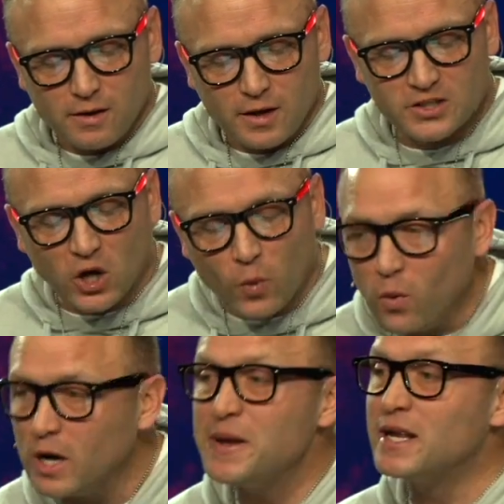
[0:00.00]
And so we
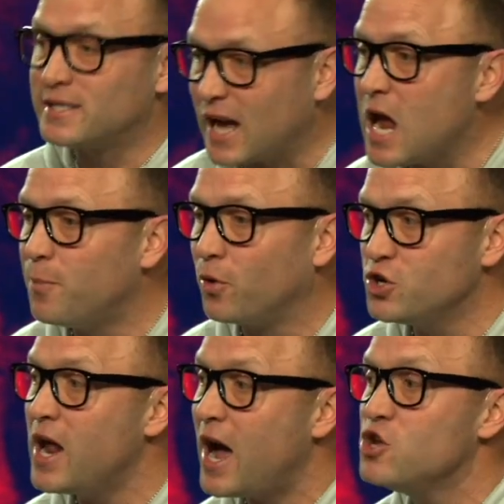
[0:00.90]
want to be discipled.
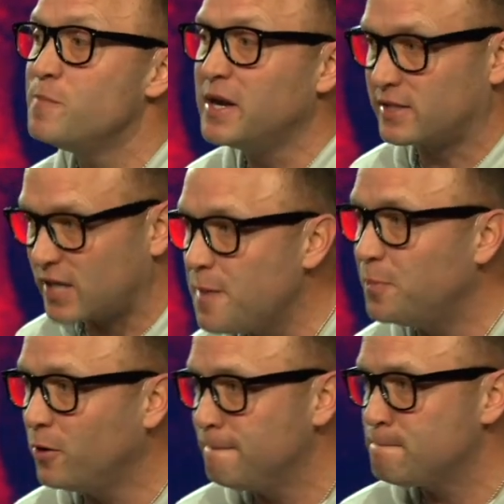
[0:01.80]
You know how you be
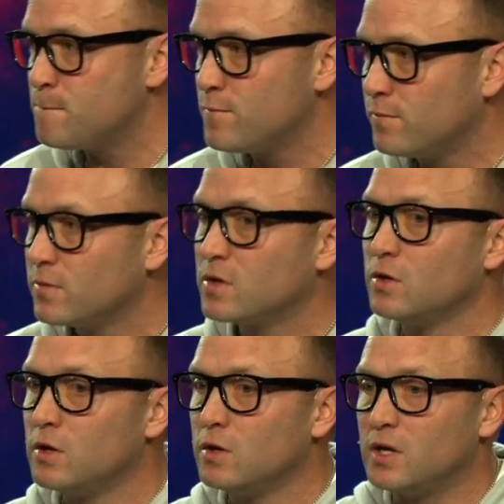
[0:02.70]
discipled?
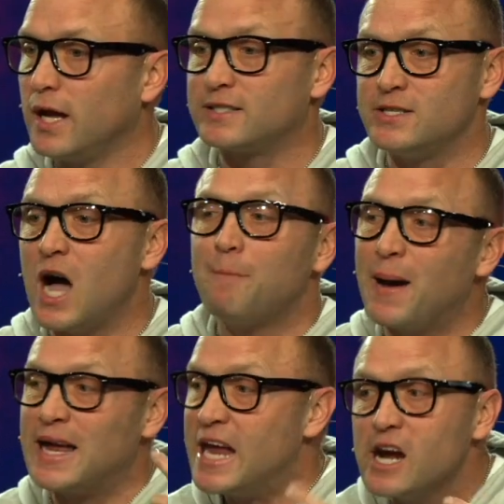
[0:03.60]
It's not
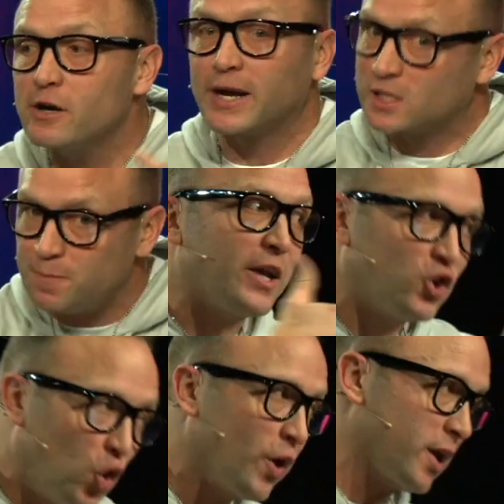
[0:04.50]
by hearing, it's
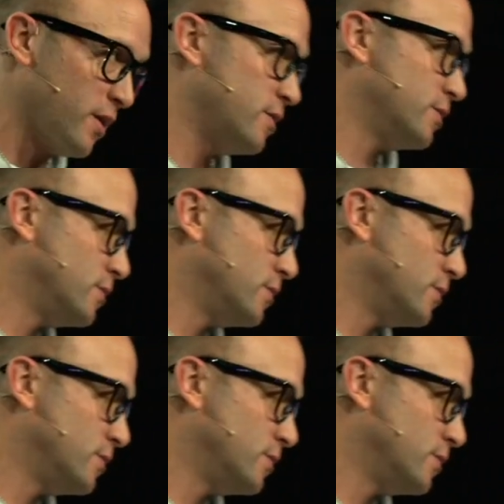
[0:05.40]
doing.